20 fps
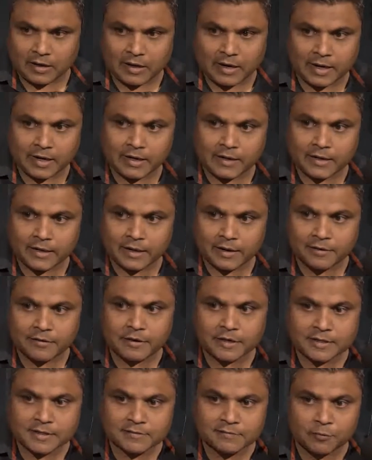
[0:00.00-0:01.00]
kindly
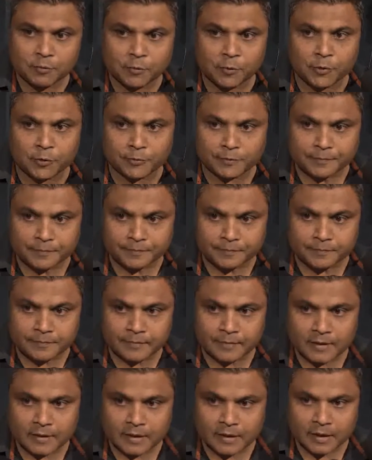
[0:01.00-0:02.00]
address for you.
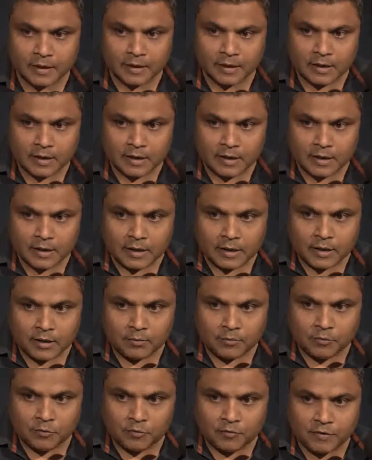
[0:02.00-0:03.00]

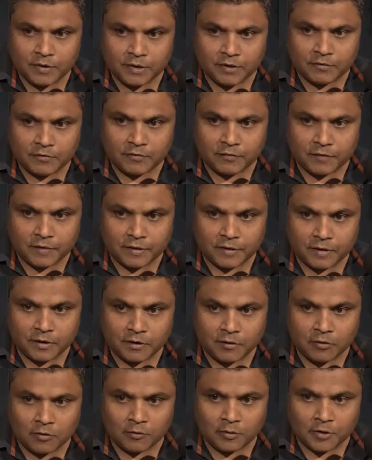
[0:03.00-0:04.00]
Moving further
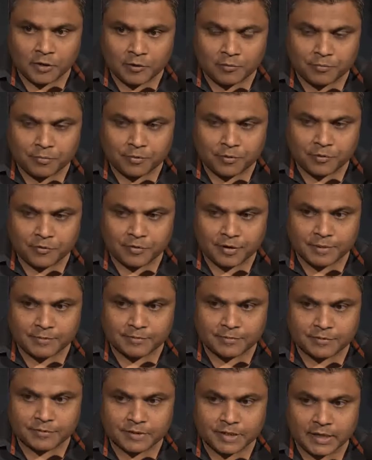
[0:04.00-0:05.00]
along with our
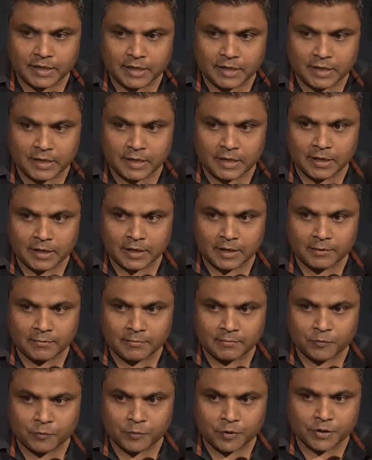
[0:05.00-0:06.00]
program today,
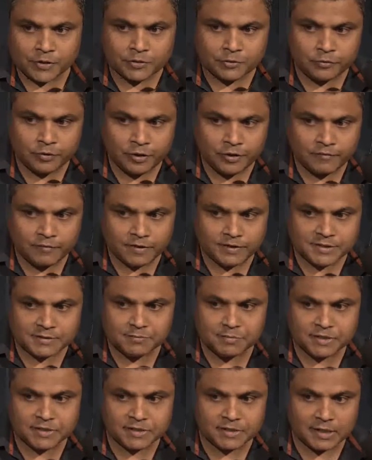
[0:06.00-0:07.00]
we do have a
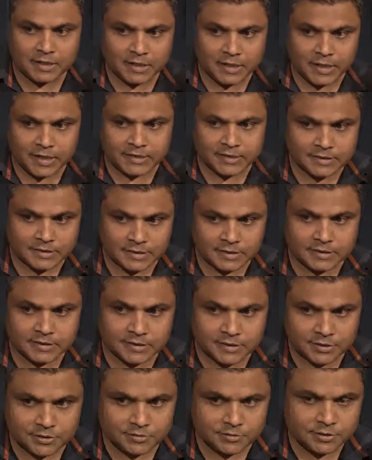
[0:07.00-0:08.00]
special guest in
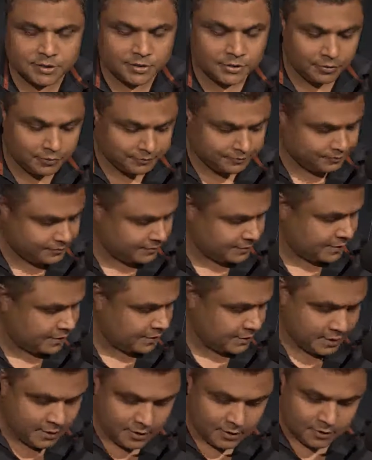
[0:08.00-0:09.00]
the studio
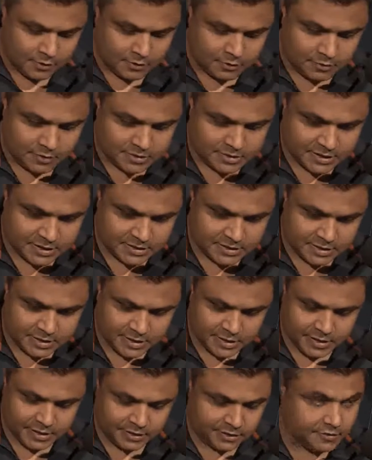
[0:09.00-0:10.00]
who has
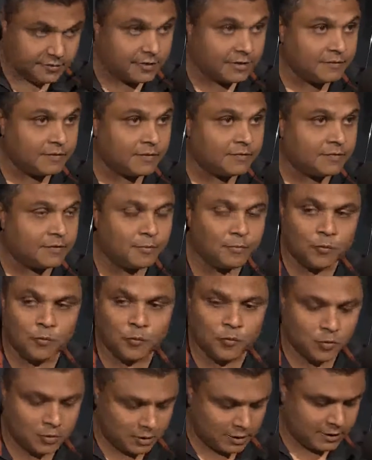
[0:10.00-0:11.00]
actually traveled from
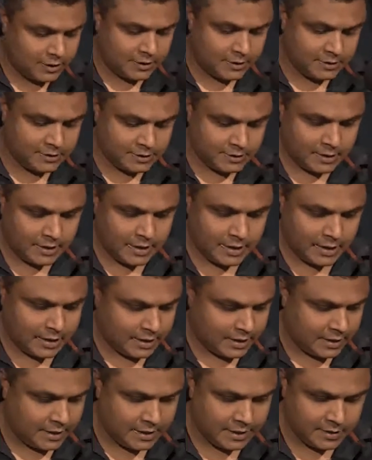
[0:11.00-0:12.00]
Auckland,
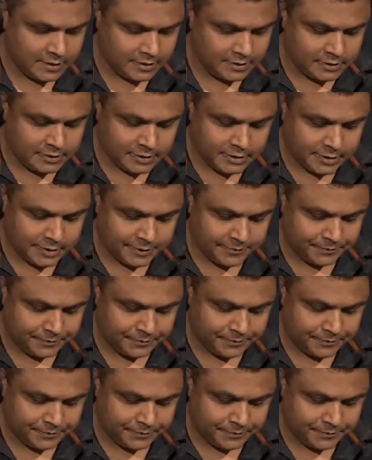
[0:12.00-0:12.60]
and